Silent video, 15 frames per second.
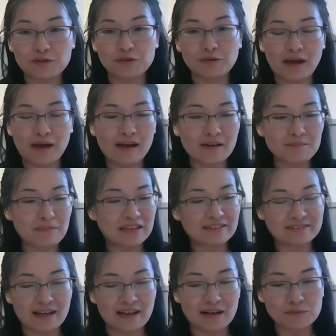you meet
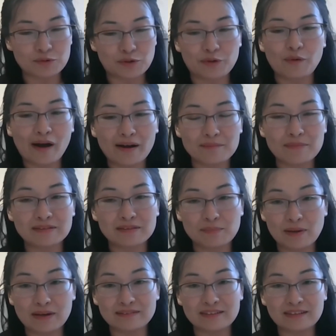some requirement,
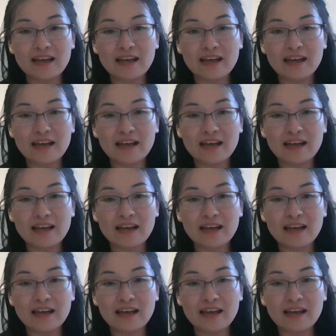but